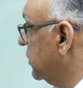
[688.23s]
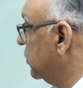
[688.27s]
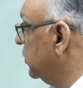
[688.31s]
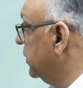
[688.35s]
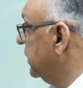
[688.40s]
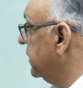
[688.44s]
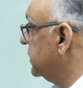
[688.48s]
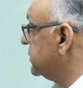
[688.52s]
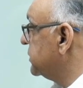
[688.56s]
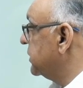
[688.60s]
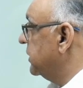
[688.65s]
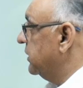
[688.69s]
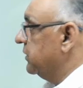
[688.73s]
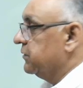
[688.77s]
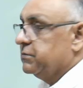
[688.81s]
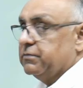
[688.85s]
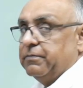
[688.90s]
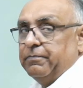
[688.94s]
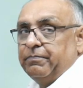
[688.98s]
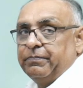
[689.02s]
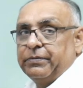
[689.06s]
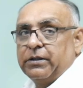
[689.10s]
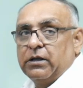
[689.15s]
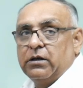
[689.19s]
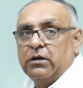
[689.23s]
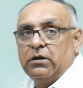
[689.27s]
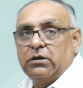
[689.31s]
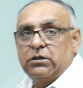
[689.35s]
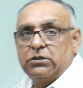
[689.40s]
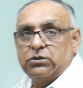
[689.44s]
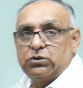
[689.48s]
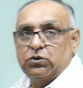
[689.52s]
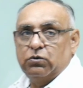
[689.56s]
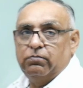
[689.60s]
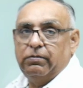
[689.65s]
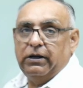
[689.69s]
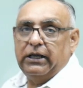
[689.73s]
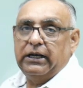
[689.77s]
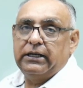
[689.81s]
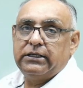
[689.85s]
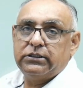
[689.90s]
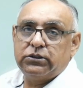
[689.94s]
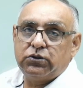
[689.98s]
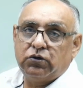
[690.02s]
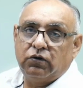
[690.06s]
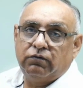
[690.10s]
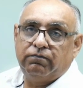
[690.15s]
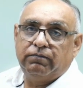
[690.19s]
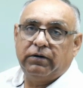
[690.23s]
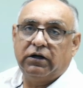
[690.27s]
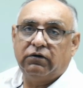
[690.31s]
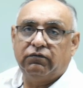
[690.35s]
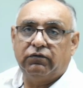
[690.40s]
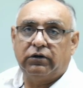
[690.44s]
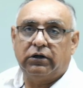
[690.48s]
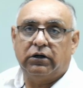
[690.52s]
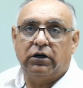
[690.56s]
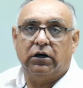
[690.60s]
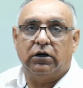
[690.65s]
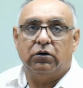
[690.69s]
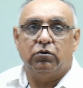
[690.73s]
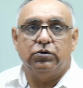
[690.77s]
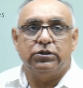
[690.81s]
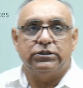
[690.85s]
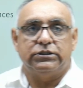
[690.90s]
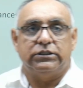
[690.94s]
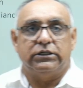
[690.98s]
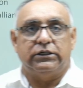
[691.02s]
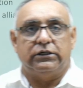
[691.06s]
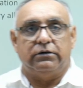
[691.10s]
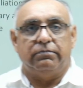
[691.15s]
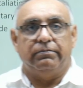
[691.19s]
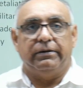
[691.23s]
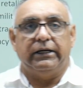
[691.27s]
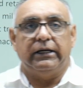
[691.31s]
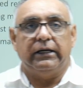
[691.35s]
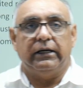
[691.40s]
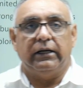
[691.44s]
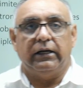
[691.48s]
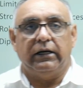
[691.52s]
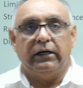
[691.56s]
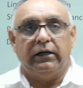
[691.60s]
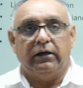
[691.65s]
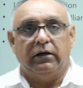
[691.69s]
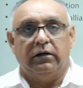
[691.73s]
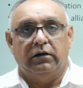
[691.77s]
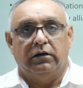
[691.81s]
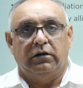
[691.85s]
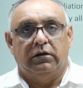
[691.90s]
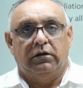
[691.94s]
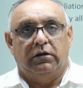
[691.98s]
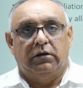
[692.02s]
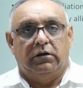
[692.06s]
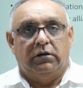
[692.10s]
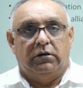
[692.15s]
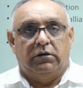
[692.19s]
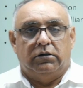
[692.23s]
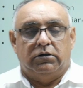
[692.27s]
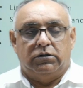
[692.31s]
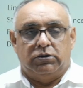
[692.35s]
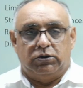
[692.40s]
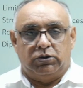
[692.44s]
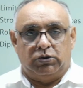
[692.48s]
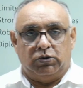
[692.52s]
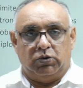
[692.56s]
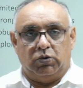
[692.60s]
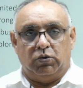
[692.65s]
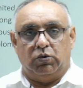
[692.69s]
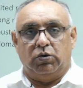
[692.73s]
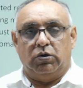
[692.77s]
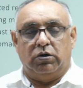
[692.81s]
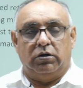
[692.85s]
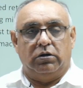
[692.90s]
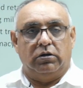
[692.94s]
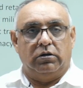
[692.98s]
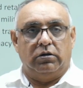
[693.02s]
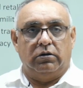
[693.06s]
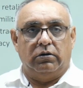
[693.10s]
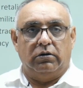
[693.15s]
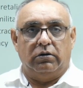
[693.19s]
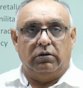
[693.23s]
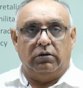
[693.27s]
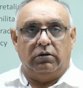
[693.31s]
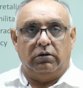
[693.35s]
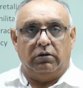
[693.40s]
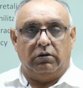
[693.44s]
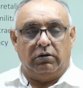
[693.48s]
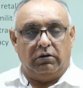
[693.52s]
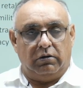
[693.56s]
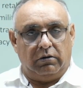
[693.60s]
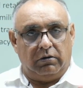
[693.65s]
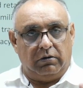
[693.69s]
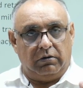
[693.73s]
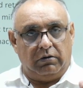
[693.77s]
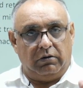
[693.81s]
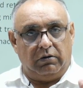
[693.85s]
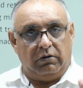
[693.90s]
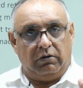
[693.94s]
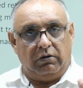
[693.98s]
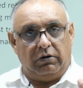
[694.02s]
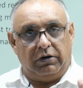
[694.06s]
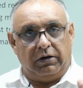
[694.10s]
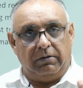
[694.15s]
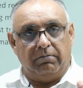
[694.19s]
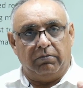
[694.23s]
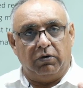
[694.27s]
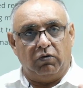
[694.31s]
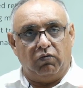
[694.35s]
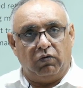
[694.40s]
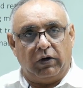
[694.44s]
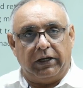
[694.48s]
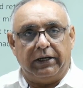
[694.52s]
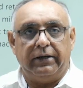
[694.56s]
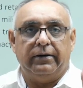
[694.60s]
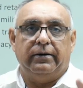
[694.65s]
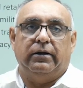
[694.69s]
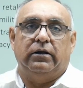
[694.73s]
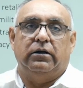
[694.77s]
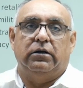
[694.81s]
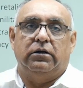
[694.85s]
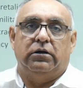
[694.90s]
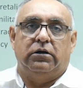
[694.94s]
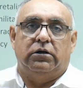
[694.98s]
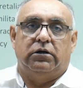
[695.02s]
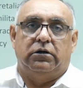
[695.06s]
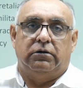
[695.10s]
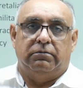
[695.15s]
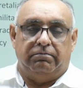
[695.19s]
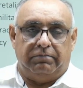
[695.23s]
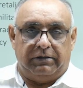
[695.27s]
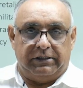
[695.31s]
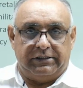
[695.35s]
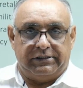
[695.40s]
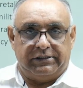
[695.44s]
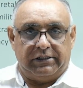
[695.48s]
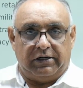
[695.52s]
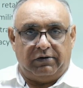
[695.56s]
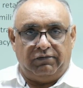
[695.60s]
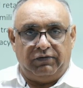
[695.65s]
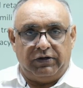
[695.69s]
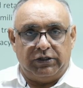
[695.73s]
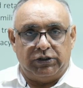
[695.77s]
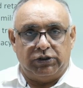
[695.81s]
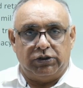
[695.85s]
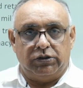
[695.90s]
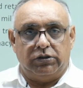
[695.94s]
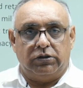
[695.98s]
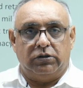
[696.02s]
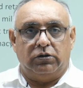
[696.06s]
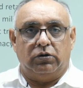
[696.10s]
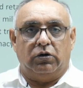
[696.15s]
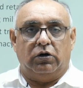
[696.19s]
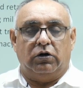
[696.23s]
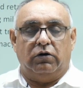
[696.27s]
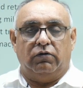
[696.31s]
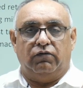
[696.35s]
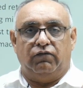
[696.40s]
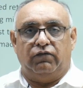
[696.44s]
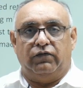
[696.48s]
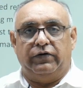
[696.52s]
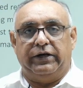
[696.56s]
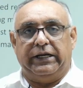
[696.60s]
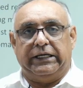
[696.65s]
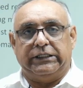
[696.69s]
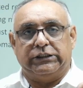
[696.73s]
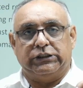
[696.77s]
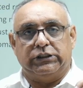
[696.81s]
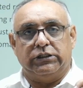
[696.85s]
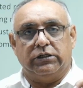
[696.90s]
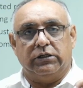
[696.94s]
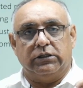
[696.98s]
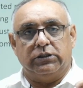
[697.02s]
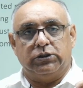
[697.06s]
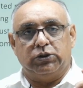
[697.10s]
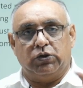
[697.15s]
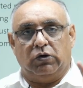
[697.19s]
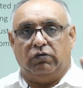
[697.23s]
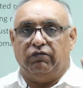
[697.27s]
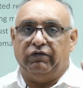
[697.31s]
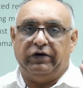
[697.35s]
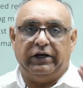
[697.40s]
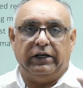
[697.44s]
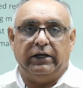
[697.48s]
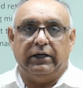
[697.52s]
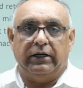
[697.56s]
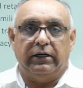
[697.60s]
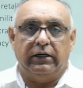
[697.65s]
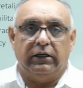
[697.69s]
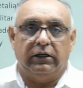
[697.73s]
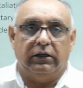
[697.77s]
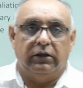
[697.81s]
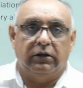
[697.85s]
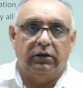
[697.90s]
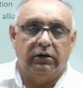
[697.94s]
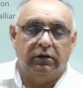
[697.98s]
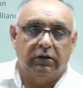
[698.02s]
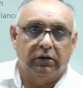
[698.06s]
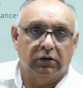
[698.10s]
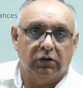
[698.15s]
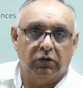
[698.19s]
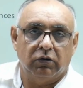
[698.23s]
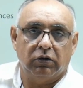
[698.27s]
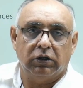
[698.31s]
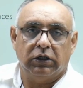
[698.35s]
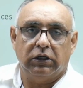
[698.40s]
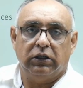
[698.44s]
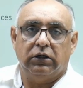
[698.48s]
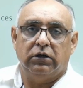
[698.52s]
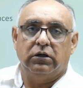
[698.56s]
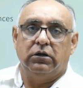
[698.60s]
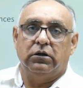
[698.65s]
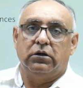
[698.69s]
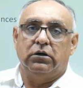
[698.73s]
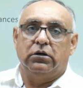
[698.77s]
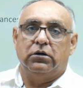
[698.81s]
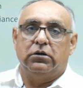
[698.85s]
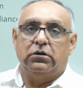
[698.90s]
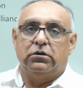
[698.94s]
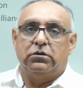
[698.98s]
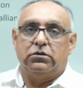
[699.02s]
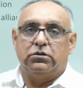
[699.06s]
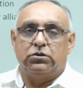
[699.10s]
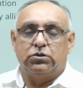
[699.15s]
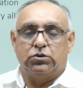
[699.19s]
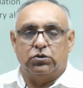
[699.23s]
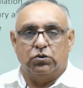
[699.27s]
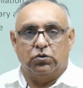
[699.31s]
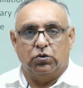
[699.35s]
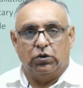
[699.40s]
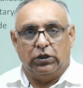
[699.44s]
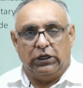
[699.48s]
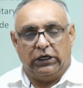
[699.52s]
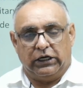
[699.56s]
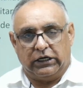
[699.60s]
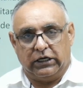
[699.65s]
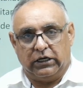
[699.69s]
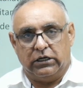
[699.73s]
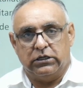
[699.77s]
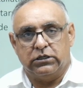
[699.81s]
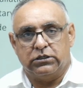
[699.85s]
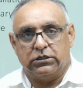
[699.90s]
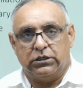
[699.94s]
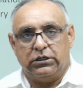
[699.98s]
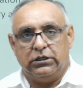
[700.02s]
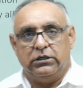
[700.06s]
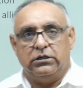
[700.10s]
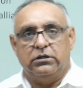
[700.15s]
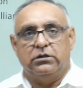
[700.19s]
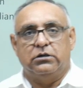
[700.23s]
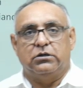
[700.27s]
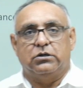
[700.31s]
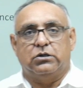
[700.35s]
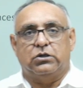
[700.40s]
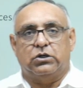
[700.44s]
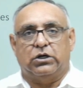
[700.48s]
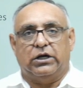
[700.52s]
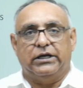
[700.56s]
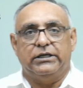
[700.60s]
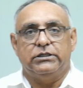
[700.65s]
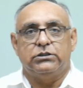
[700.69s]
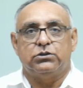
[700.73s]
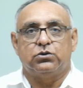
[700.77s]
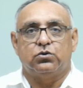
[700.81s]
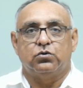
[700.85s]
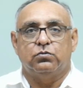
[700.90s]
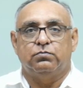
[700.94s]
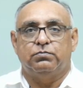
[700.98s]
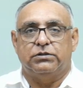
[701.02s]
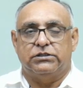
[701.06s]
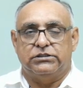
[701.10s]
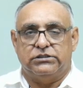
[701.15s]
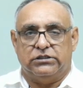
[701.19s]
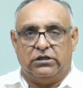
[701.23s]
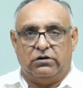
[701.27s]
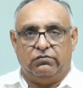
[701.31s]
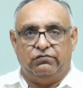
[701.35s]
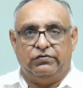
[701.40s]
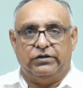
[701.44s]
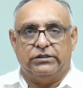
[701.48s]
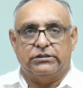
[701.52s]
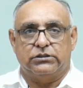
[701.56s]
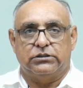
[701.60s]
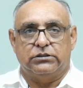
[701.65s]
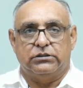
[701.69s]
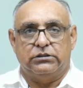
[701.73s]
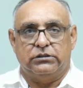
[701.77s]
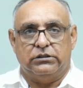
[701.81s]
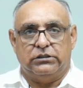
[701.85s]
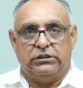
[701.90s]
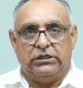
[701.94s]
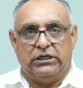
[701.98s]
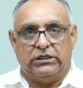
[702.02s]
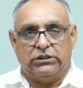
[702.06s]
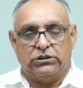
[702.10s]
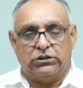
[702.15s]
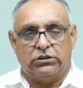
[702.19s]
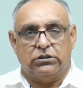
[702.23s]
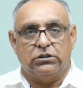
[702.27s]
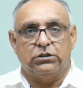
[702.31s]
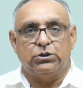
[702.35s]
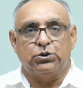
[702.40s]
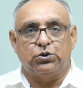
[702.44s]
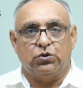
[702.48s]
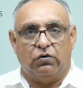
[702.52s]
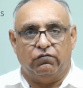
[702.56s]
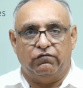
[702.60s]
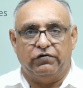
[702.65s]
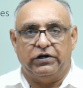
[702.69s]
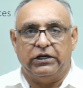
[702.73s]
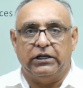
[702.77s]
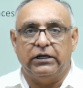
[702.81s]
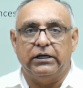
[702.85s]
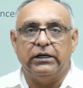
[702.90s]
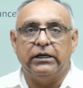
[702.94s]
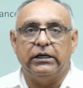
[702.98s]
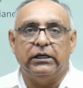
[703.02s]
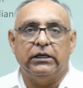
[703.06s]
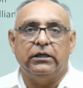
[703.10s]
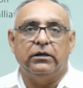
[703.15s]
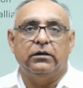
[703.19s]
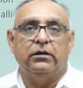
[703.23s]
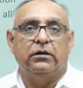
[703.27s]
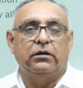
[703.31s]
discuss. So balance of power, how is it maintained? So number one, preservation of national sovereignty. Okay, so a country tries to preserve its national sovereignty,